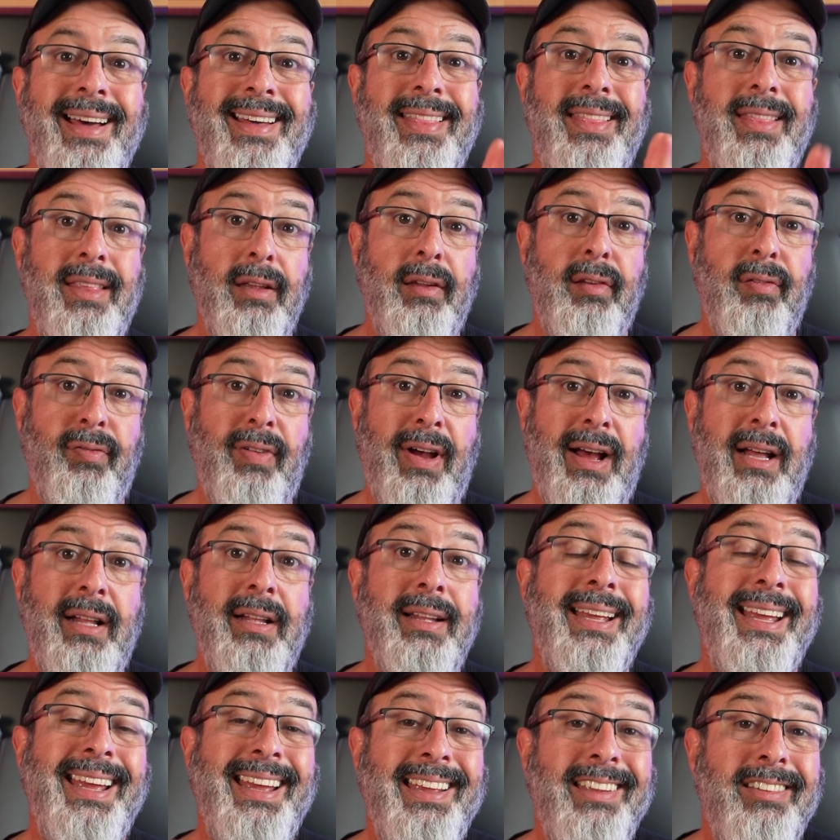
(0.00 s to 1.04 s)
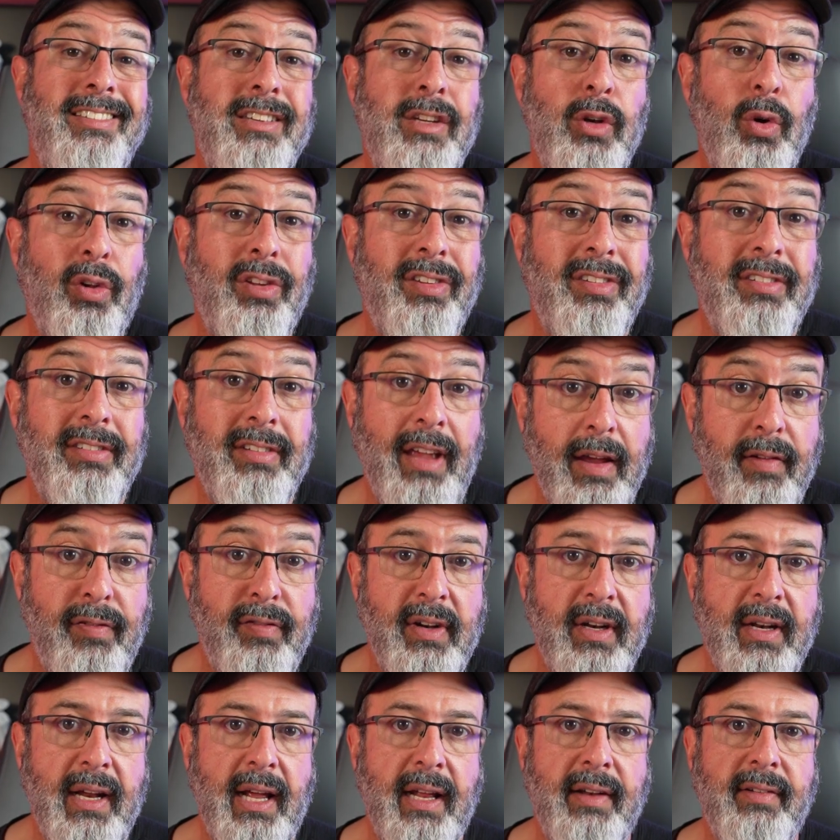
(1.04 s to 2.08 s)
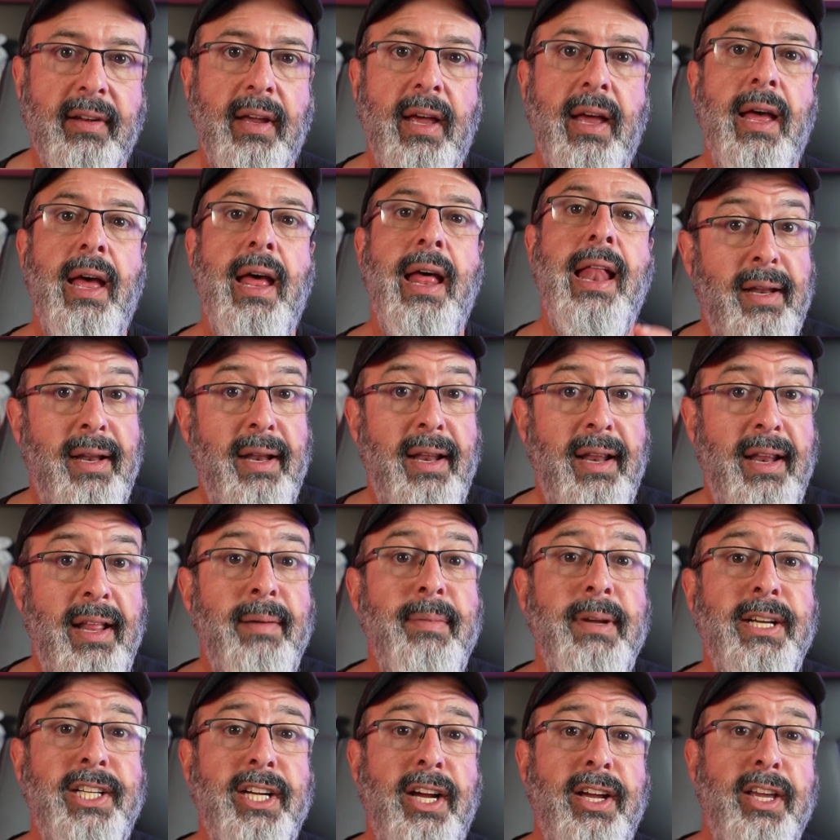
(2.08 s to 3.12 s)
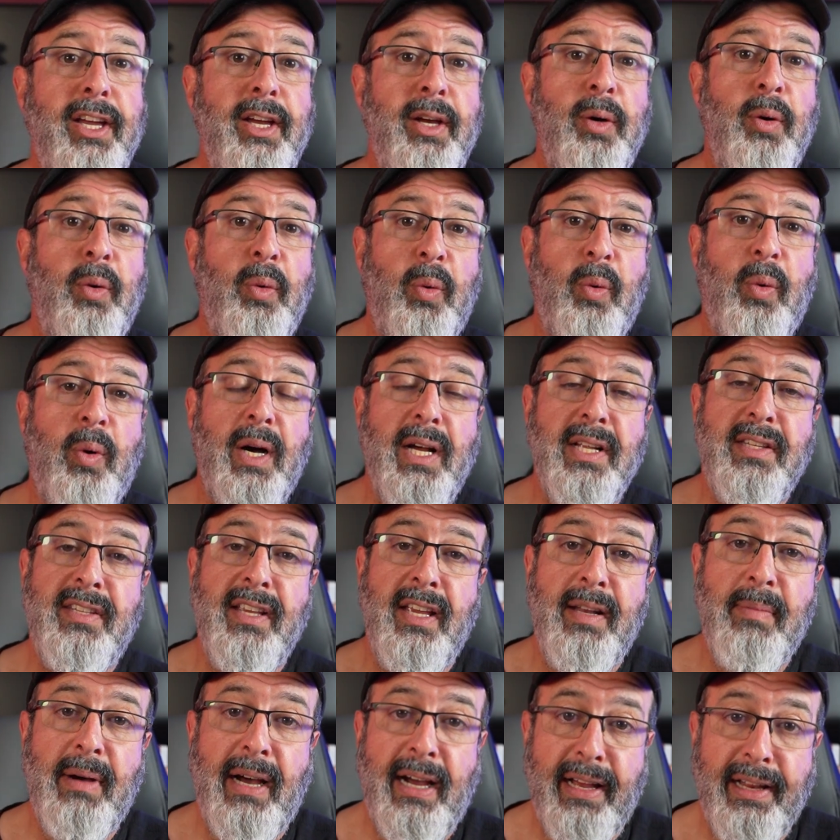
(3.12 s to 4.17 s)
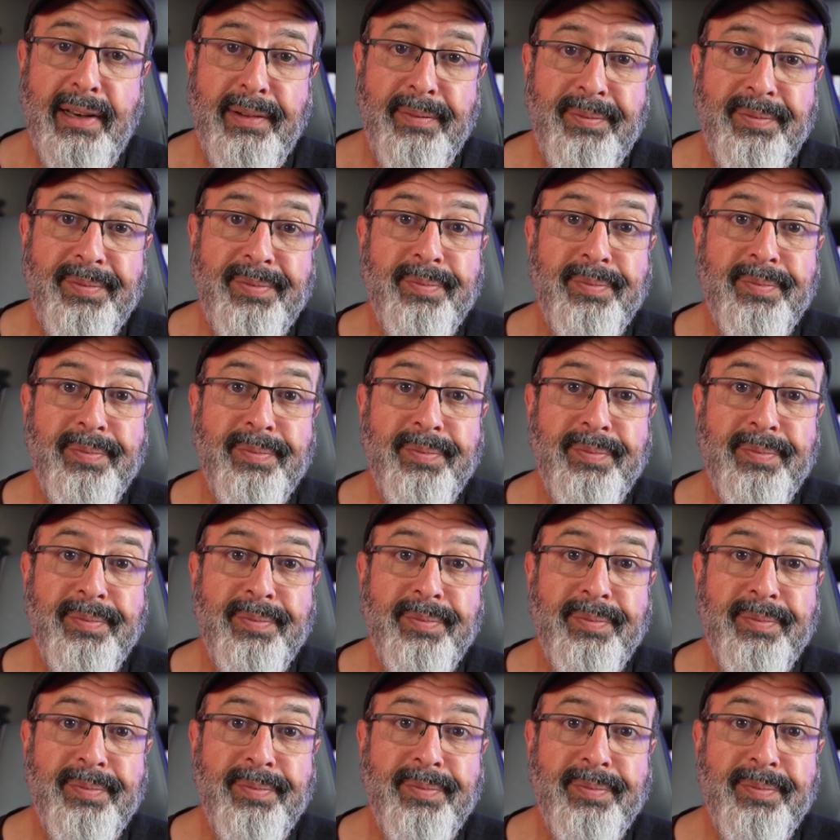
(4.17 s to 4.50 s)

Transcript: This file is your safety net. Let me show you what's in mine.